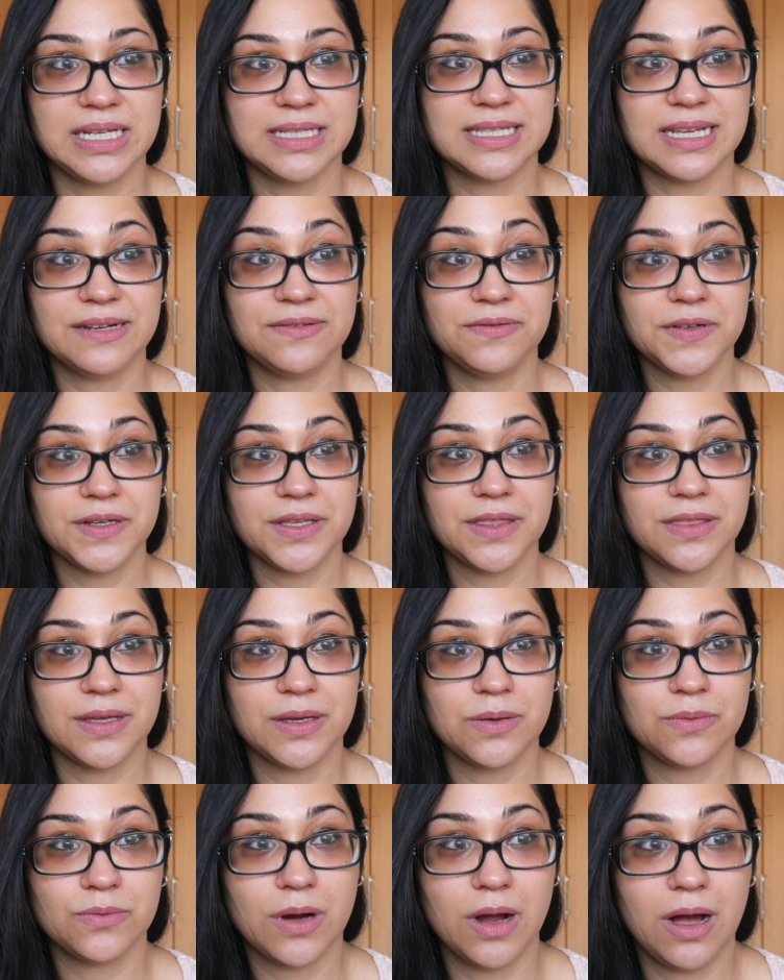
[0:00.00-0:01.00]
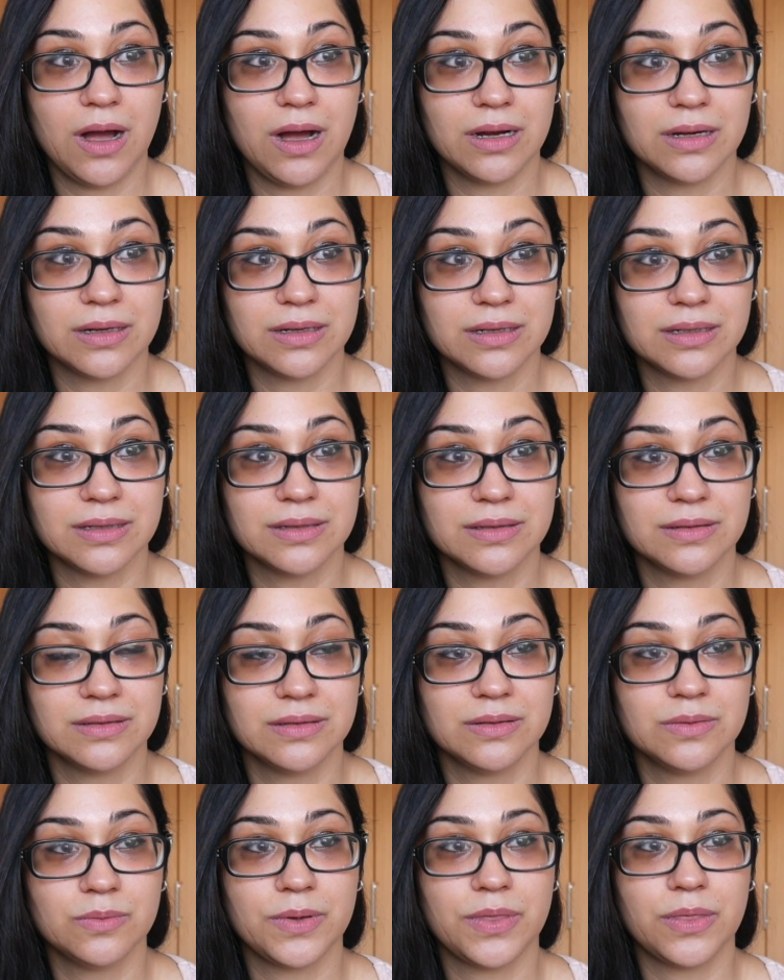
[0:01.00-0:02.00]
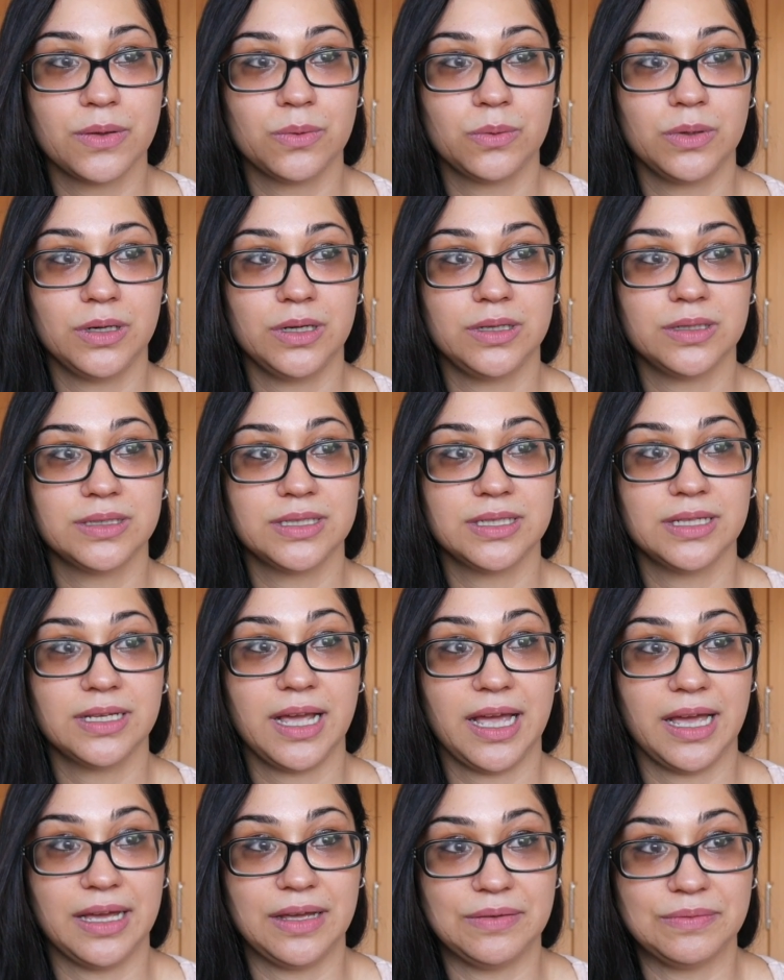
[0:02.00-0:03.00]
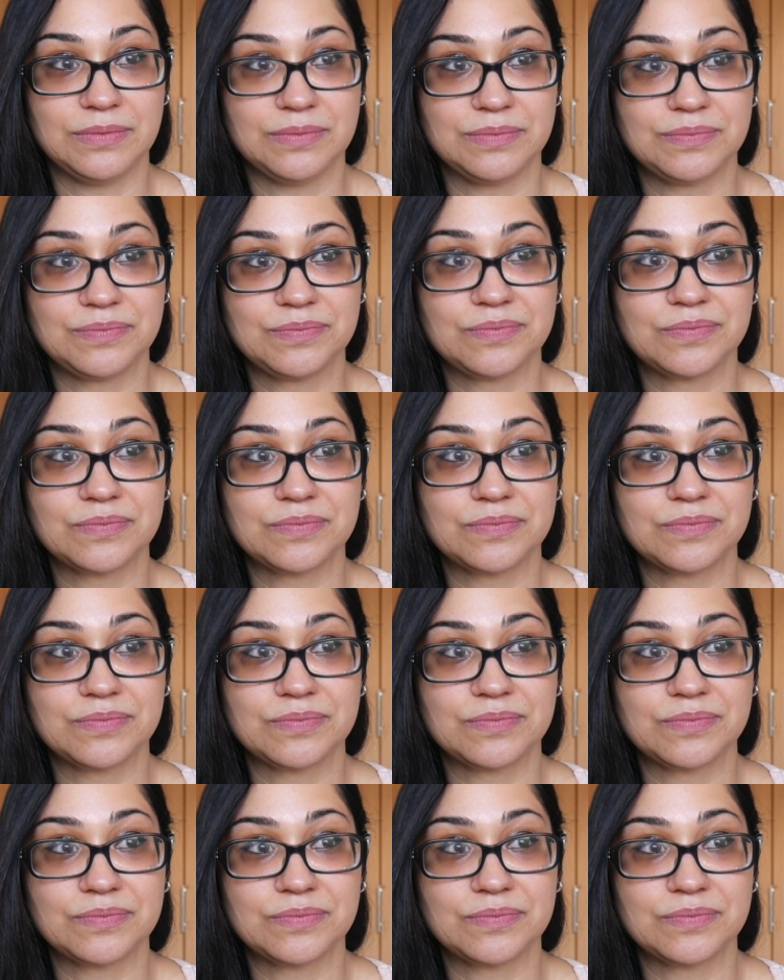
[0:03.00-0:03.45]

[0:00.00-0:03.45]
it is everything wrong with the world today.